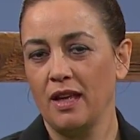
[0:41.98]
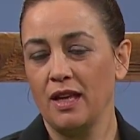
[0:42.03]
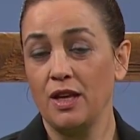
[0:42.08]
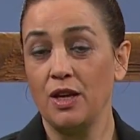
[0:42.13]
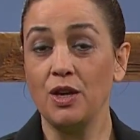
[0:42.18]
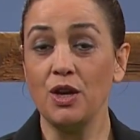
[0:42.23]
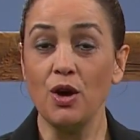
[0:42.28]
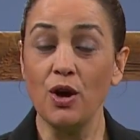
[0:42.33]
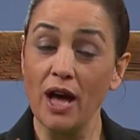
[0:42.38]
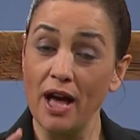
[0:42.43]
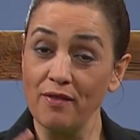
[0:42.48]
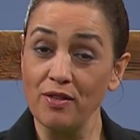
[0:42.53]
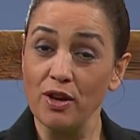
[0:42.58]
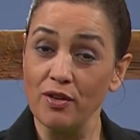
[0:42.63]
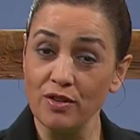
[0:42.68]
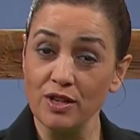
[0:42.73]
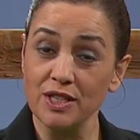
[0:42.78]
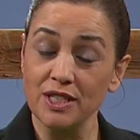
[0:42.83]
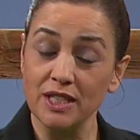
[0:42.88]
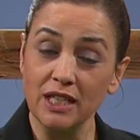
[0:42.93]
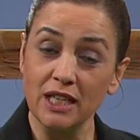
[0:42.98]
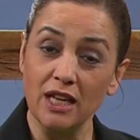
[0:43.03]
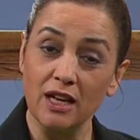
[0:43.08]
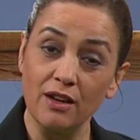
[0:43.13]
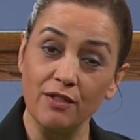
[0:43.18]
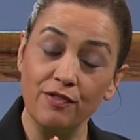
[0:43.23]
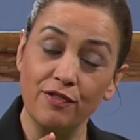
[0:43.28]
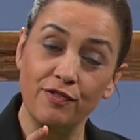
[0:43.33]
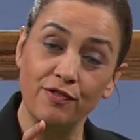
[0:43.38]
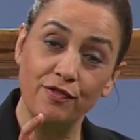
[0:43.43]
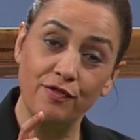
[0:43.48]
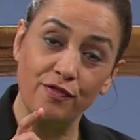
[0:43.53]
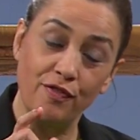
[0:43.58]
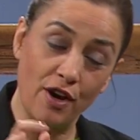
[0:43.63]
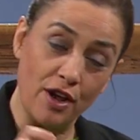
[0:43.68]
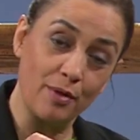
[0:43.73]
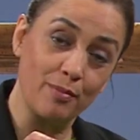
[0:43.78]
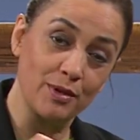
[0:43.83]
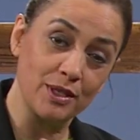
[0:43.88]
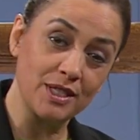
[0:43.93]
You know, have you ever seen a
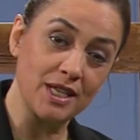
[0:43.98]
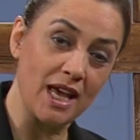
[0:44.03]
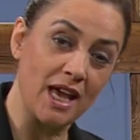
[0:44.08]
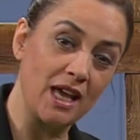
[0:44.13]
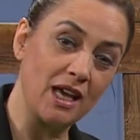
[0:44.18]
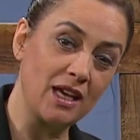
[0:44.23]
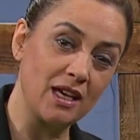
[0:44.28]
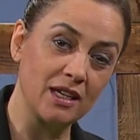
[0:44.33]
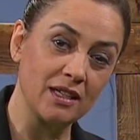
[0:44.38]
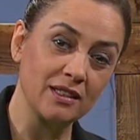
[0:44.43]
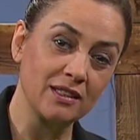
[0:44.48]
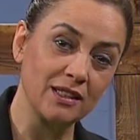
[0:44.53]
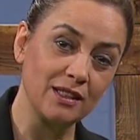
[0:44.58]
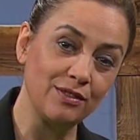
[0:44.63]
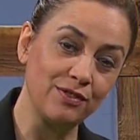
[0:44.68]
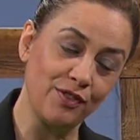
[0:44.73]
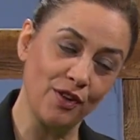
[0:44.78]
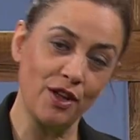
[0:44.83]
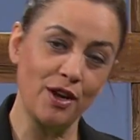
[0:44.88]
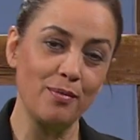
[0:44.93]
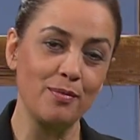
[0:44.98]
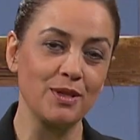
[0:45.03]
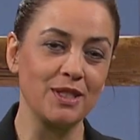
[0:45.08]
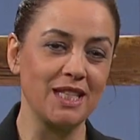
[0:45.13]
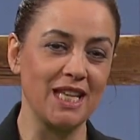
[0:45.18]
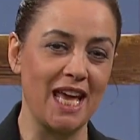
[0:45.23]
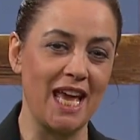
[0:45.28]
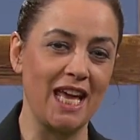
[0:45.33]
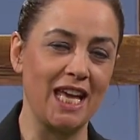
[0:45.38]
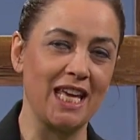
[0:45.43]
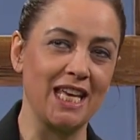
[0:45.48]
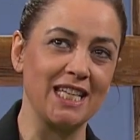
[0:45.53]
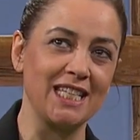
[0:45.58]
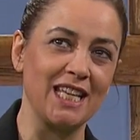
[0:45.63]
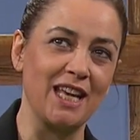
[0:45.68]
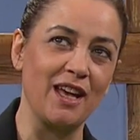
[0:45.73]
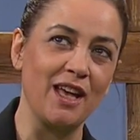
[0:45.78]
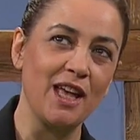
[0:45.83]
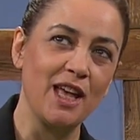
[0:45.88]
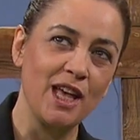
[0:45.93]
photo mosaic? A photo mosaic is
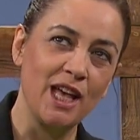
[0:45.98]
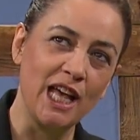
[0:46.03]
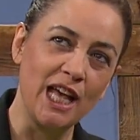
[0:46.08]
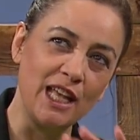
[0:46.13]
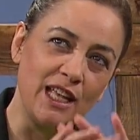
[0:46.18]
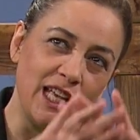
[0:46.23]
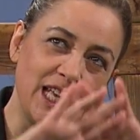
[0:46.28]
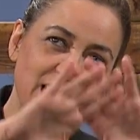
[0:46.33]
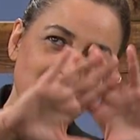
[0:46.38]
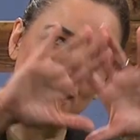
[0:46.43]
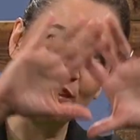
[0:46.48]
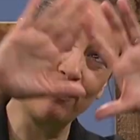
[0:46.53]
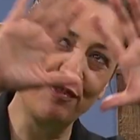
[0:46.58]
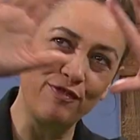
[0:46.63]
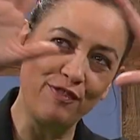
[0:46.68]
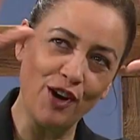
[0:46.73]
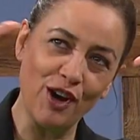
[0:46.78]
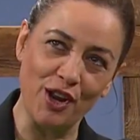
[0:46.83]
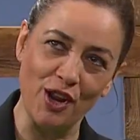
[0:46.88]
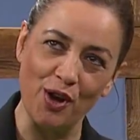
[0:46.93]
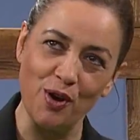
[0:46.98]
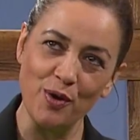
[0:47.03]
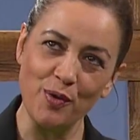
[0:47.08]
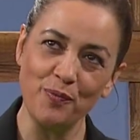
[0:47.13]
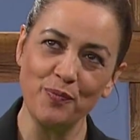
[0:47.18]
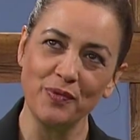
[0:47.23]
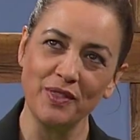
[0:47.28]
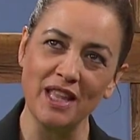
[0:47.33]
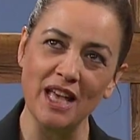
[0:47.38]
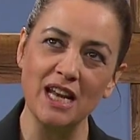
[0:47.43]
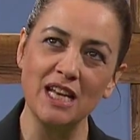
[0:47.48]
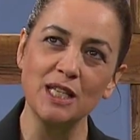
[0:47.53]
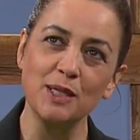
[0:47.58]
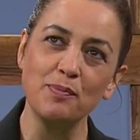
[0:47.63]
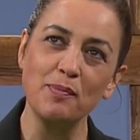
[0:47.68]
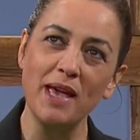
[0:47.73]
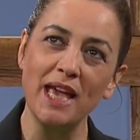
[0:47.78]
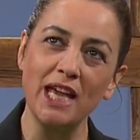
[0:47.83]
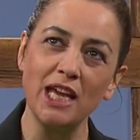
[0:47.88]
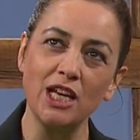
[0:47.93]
a photo that is
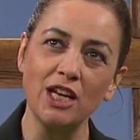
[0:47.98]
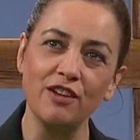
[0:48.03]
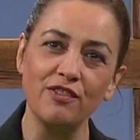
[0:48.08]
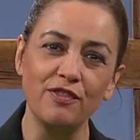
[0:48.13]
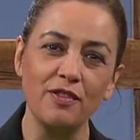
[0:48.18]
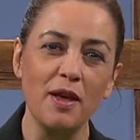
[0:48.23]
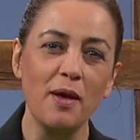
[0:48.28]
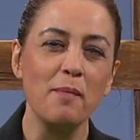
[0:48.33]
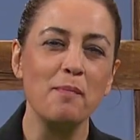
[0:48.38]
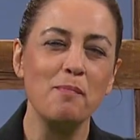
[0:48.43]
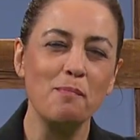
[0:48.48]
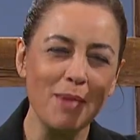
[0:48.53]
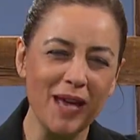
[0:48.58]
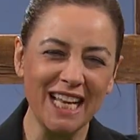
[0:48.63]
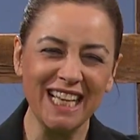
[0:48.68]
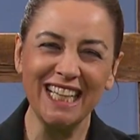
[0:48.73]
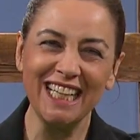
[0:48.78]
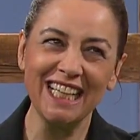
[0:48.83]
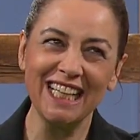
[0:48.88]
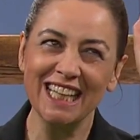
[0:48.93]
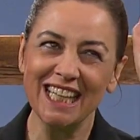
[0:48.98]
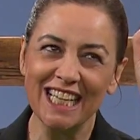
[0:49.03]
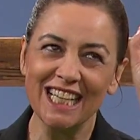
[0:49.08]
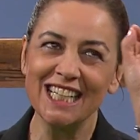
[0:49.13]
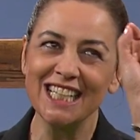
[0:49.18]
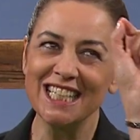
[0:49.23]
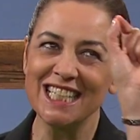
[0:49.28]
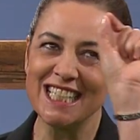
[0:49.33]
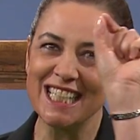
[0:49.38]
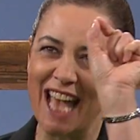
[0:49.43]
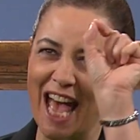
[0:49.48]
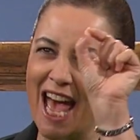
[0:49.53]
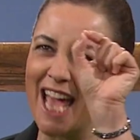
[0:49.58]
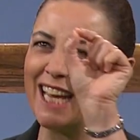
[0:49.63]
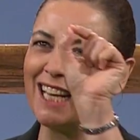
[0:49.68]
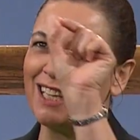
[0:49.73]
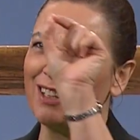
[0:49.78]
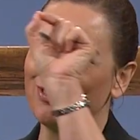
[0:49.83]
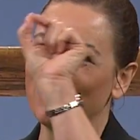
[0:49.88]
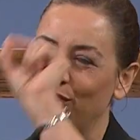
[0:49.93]
made of many little
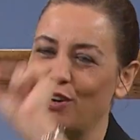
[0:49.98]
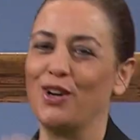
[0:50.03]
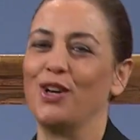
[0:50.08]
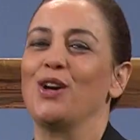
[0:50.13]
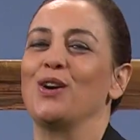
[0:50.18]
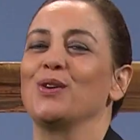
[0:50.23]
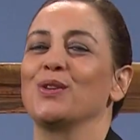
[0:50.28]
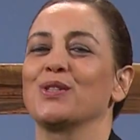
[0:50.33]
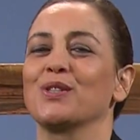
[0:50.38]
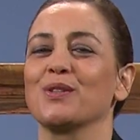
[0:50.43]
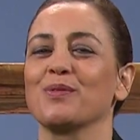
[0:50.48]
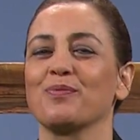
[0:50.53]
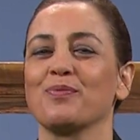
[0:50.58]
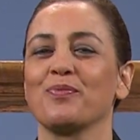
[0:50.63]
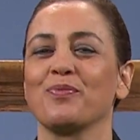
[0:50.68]
tiny photos.